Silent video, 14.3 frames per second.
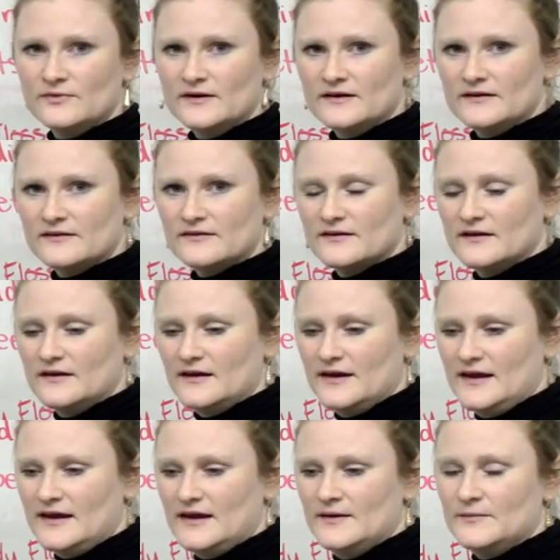with
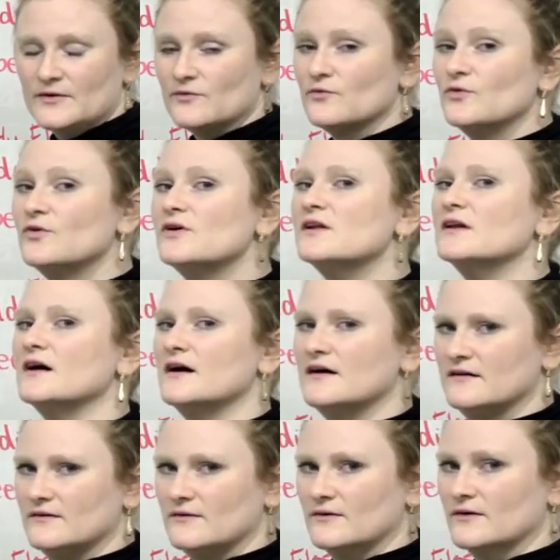ham and arugula
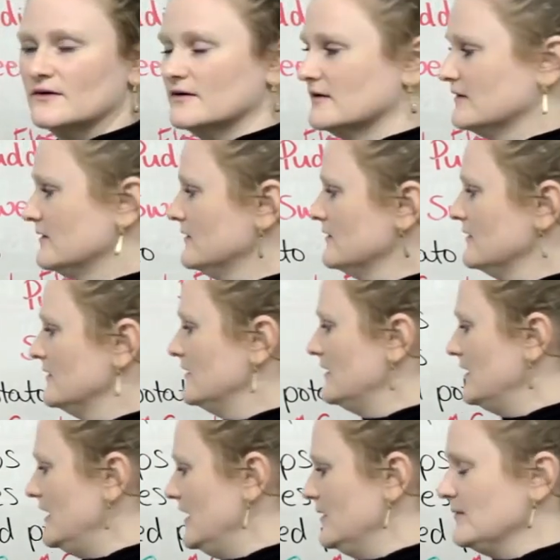or
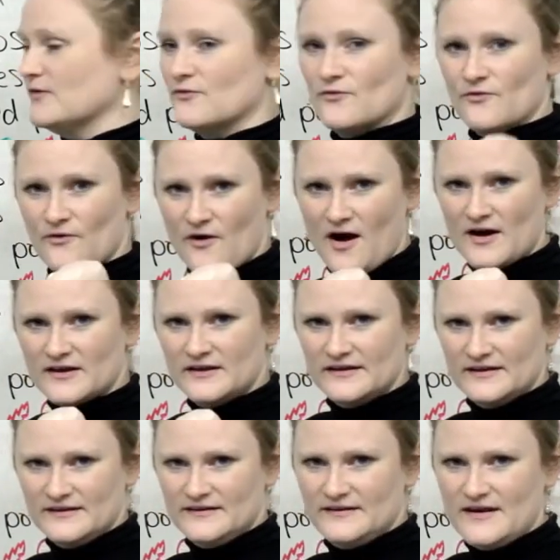ham and
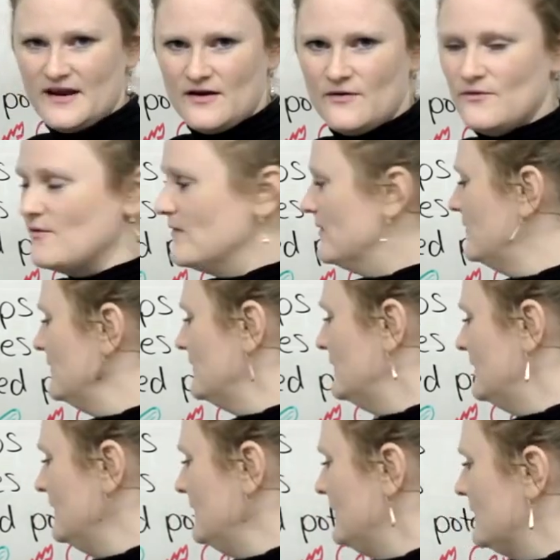rocket. Ew!
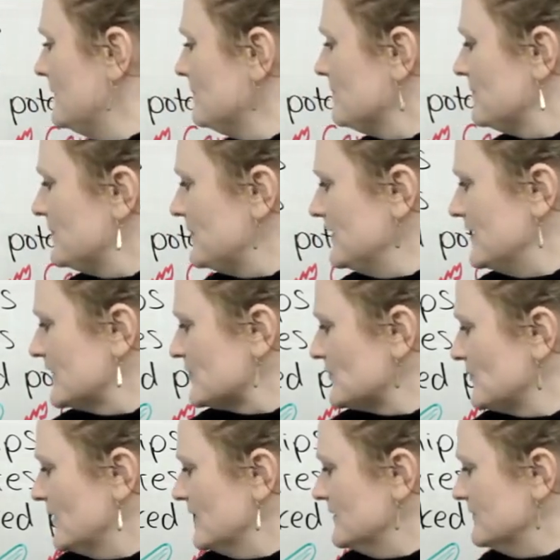The
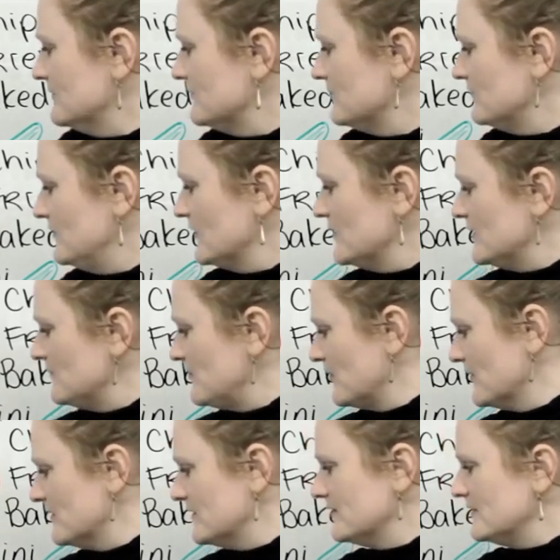next one, very
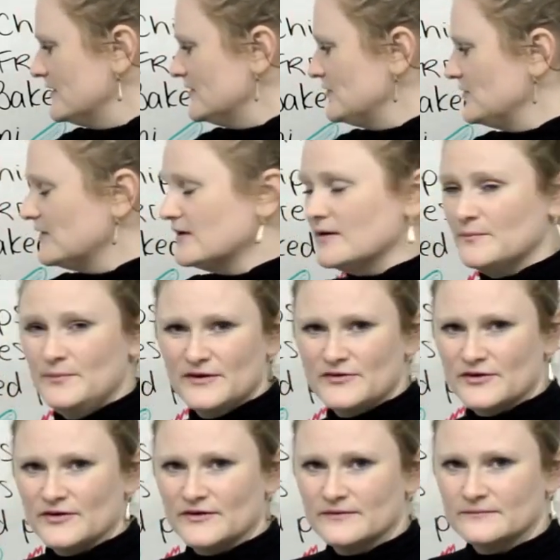important, is a
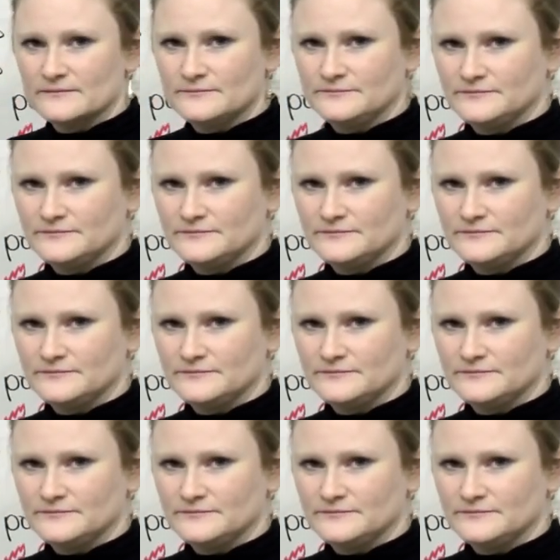bitter.